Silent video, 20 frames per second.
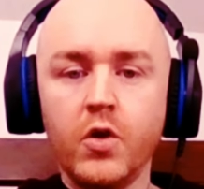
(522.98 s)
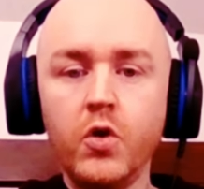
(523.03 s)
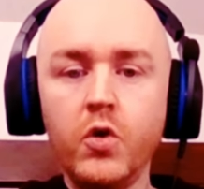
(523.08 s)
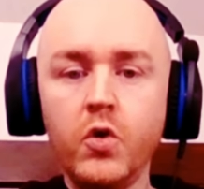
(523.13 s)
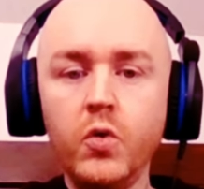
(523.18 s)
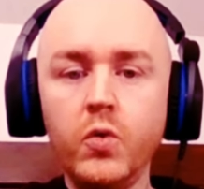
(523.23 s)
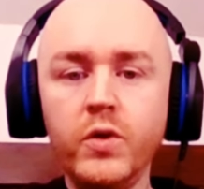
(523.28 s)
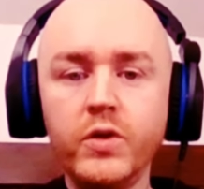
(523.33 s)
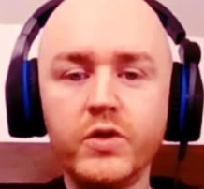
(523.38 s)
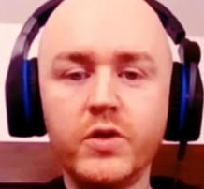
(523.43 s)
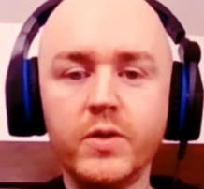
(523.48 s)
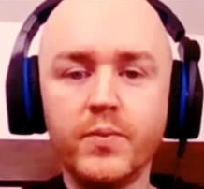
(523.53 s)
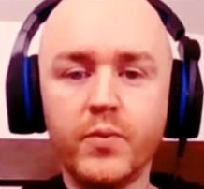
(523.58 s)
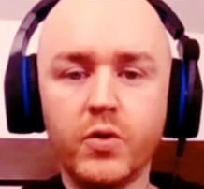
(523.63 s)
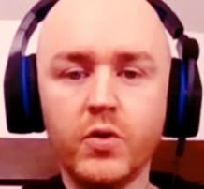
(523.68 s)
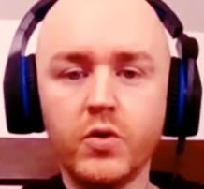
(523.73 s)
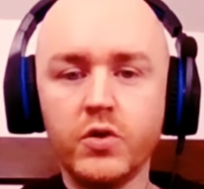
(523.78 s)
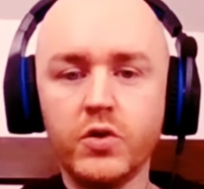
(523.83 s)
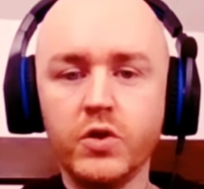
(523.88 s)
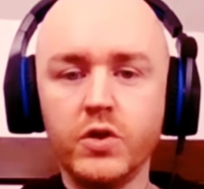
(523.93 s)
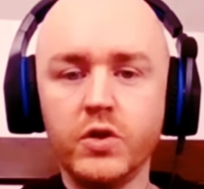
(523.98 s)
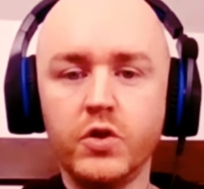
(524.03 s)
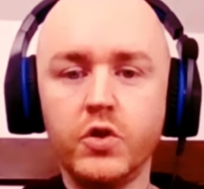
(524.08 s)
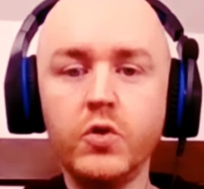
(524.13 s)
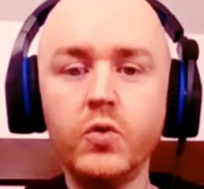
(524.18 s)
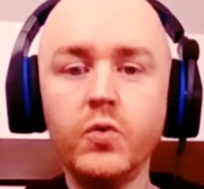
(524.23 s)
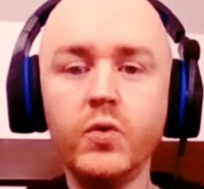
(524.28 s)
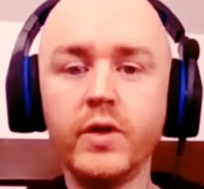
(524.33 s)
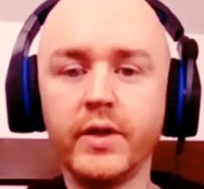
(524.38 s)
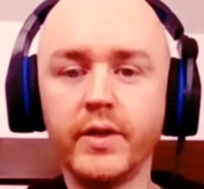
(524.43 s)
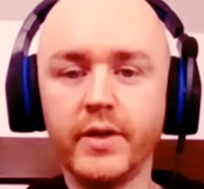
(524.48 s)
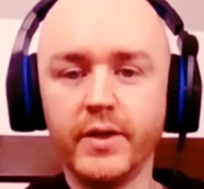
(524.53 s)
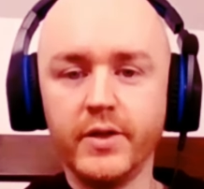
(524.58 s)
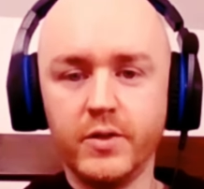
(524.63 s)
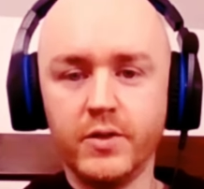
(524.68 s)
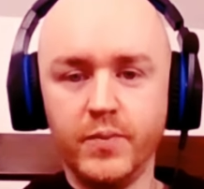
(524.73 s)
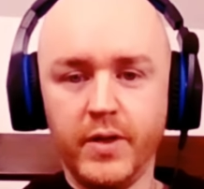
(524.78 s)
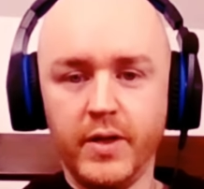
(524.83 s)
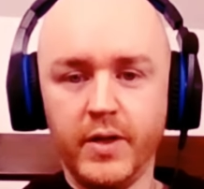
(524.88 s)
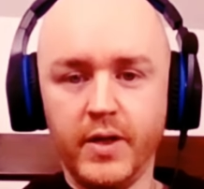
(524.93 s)
who is the person doing
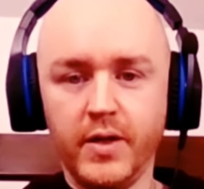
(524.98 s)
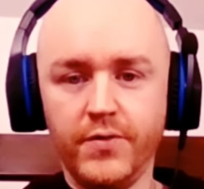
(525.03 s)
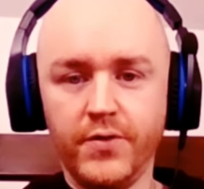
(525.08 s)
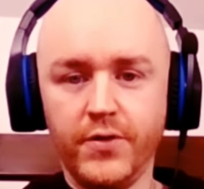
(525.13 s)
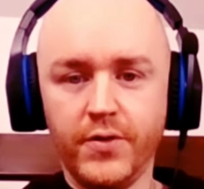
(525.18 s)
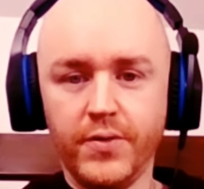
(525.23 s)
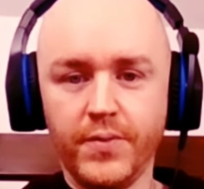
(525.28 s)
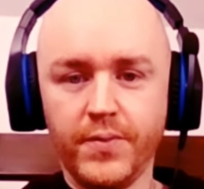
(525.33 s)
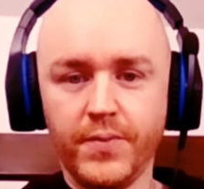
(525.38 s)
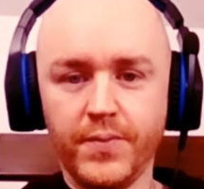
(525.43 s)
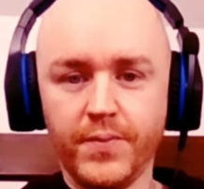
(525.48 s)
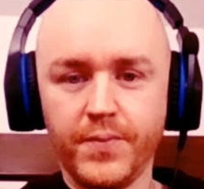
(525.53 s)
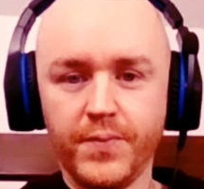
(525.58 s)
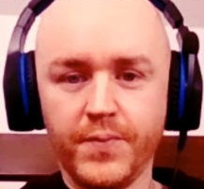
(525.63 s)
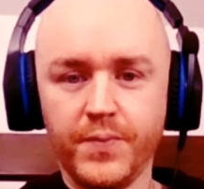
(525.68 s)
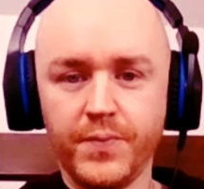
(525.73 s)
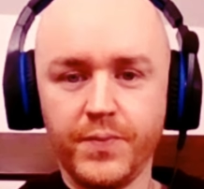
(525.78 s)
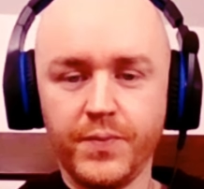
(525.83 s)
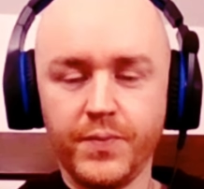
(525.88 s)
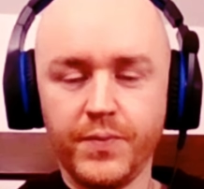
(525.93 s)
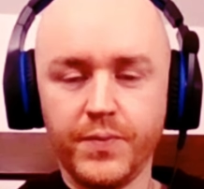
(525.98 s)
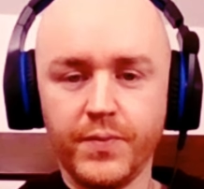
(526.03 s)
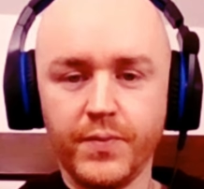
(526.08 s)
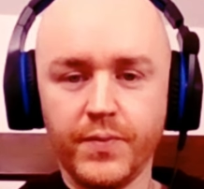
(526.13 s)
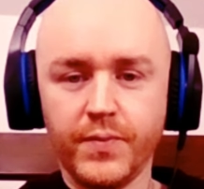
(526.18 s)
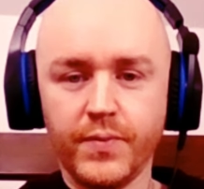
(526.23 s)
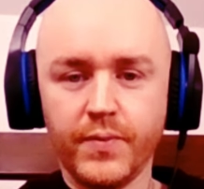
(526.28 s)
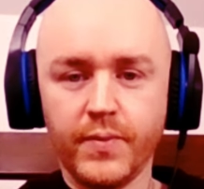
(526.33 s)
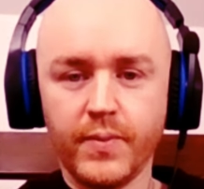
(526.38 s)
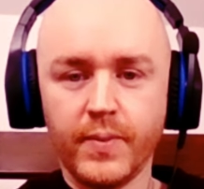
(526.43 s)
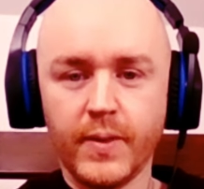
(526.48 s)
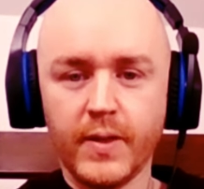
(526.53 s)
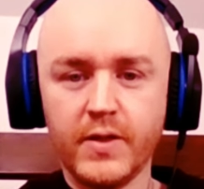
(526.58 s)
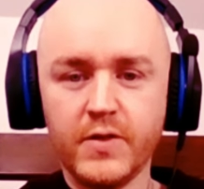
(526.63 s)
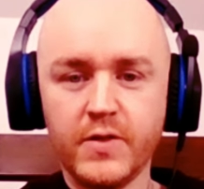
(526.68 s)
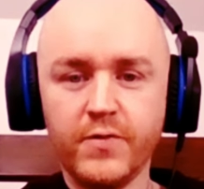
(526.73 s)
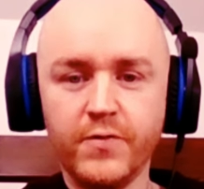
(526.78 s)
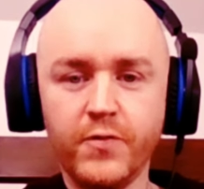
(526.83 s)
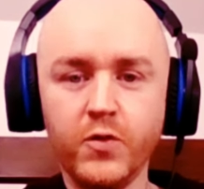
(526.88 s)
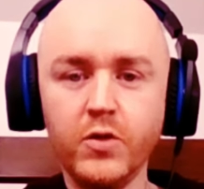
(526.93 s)
this behavior?
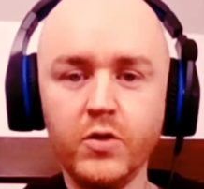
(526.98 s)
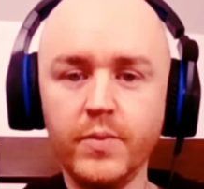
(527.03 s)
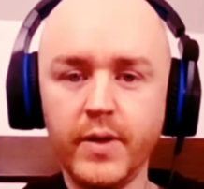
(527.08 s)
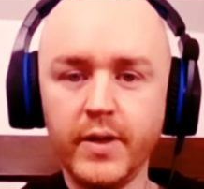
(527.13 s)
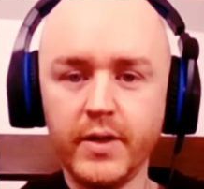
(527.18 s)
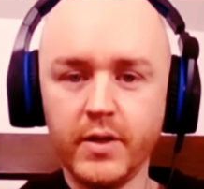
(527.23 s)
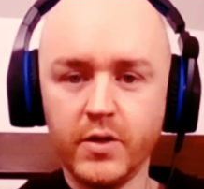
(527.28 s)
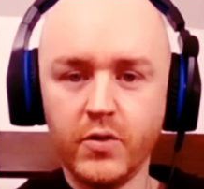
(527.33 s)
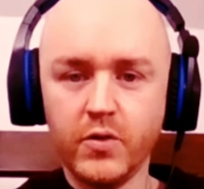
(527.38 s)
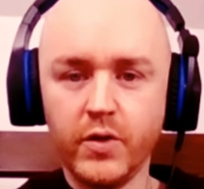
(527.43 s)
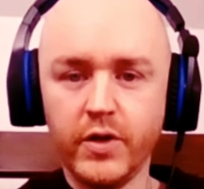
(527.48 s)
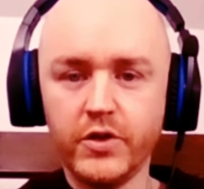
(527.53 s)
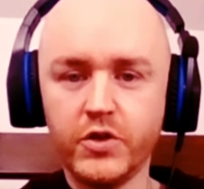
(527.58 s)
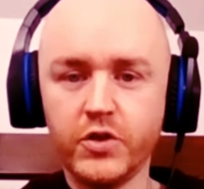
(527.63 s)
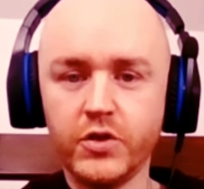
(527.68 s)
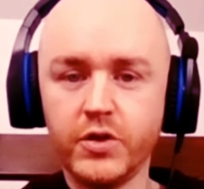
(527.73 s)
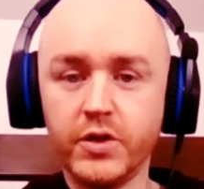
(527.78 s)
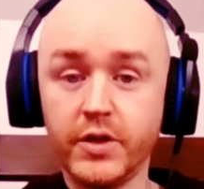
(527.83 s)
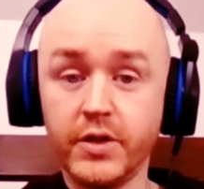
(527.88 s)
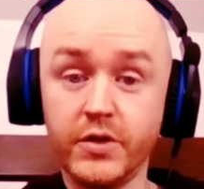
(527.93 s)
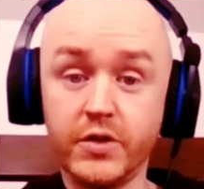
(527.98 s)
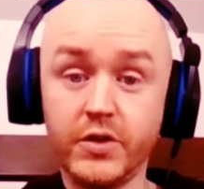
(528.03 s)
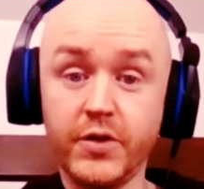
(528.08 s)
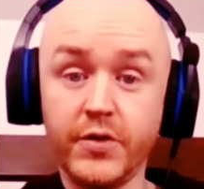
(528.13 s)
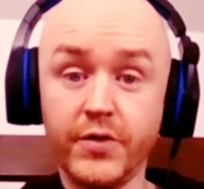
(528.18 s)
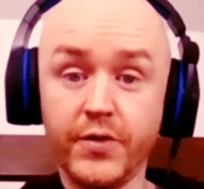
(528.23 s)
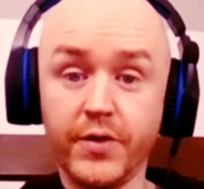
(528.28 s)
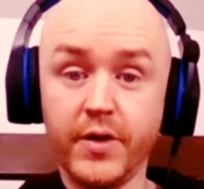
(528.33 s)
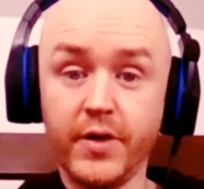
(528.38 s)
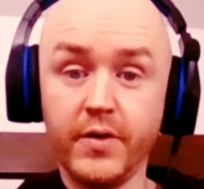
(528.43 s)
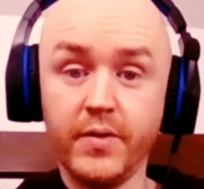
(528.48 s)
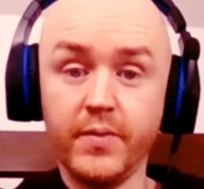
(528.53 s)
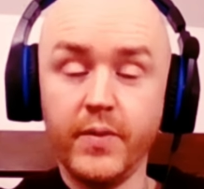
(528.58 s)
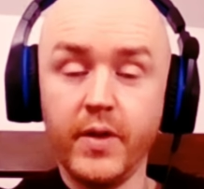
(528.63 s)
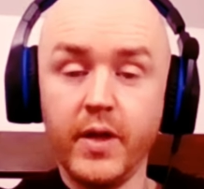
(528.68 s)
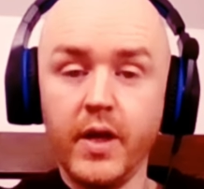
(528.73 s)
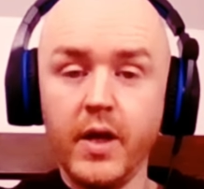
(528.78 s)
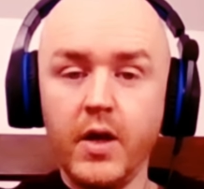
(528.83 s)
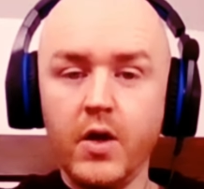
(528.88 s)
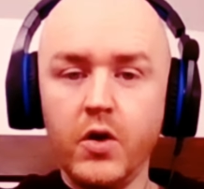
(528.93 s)
It's a fundamental question to consider here.
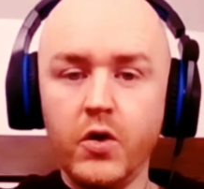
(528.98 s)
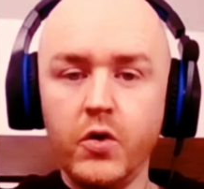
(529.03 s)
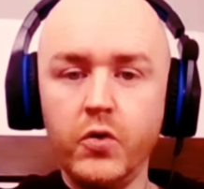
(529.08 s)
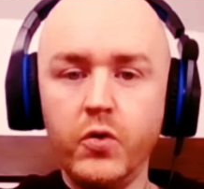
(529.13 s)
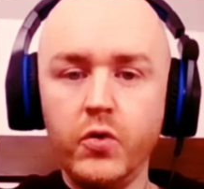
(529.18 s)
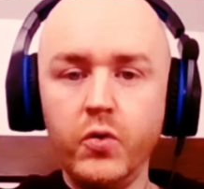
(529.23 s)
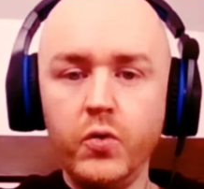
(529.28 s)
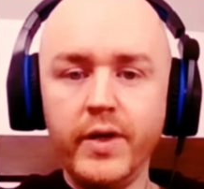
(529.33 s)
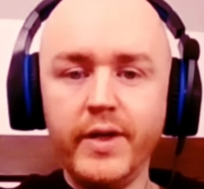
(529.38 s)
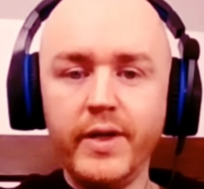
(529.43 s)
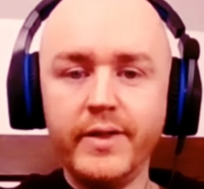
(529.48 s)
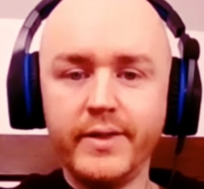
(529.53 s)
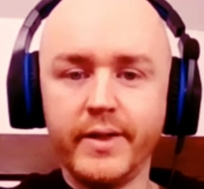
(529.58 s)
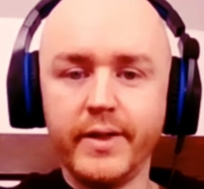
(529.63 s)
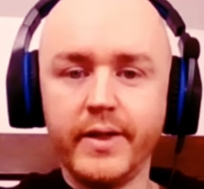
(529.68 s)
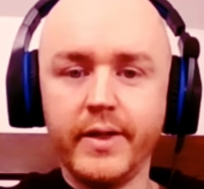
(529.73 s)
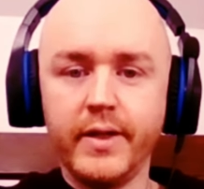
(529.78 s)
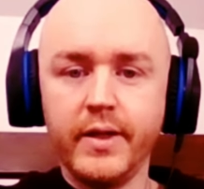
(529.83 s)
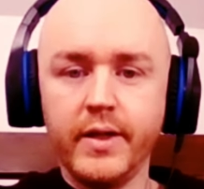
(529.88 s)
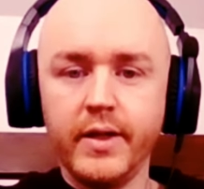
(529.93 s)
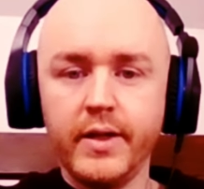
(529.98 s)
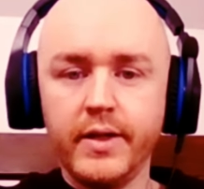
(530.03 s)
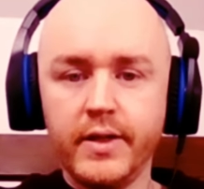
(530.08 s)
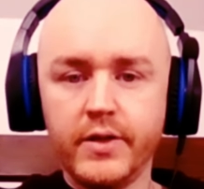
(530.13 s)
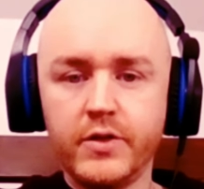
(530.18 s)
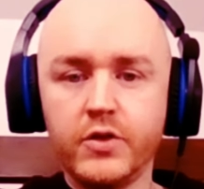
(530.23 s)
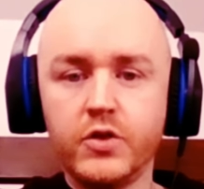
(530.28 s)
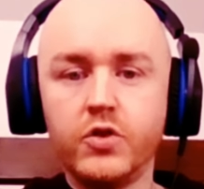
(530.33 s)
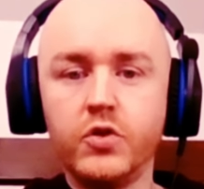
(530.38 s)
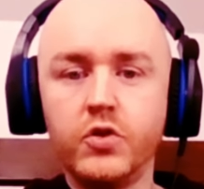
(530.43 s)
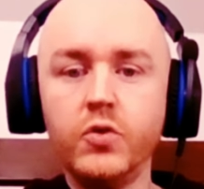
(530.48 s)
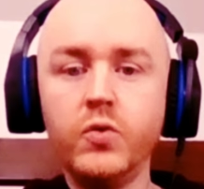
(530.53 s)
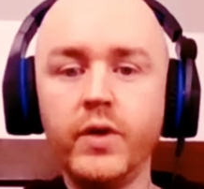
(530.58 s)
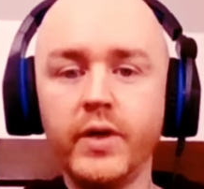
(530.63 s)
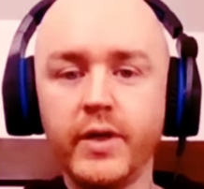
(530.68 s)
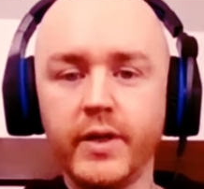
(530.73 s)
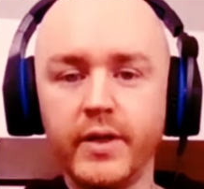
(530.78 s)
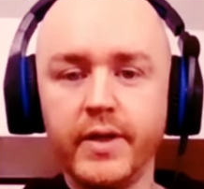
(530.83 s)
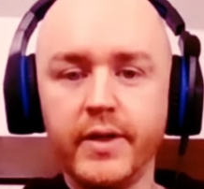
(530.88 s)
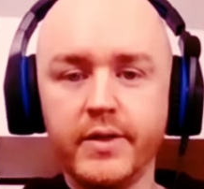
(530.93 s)
Who is it that's
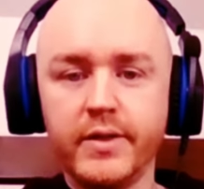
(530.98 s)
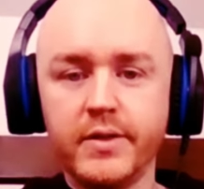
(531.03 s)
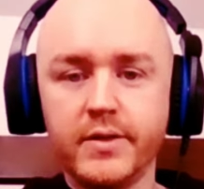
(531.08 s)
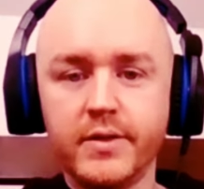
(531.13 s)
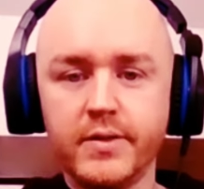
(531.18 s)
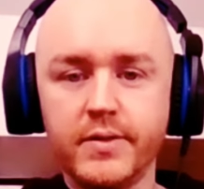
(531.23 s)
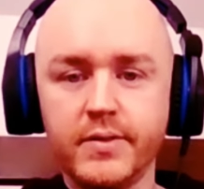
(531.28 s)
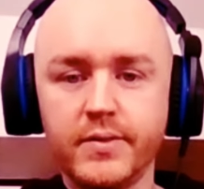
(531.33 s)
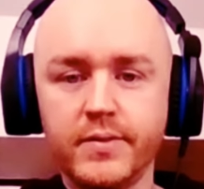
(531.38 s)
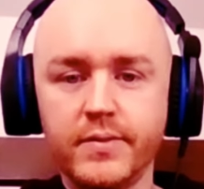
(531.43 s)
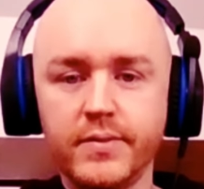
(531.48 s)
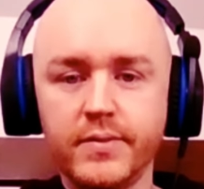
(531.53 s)
doing this?